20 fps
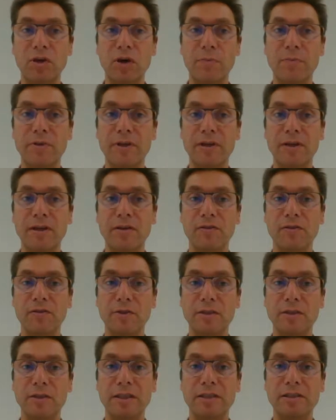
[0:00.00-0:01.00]
topic and
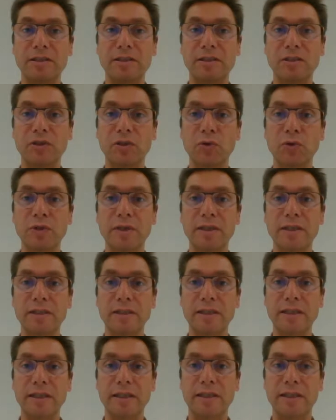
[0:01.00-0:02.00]
for each
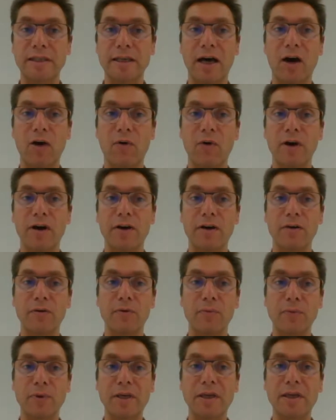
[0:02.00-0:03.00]
unit in our
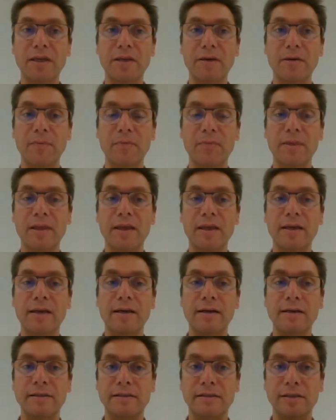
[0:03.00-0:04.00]
week,
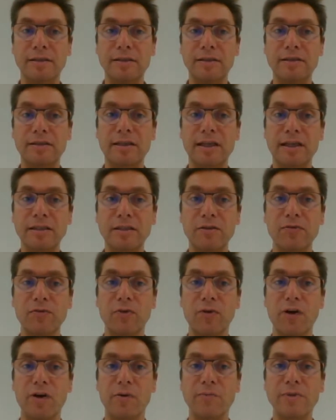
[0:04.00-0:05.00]
the discussion
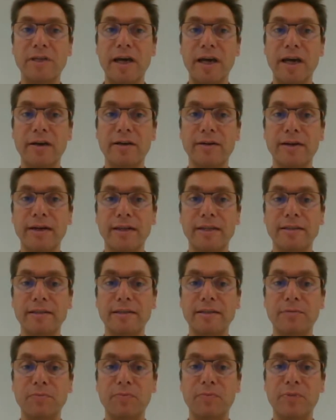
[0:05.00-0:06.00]
forum
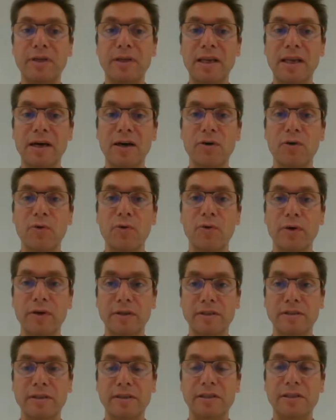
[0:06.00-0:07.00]
directly
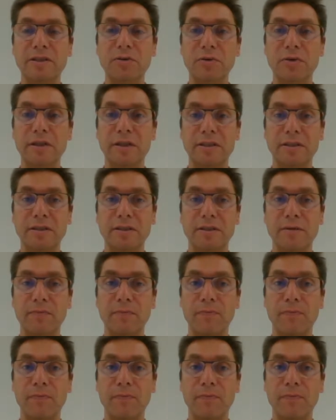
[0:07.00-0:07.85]
below the unit.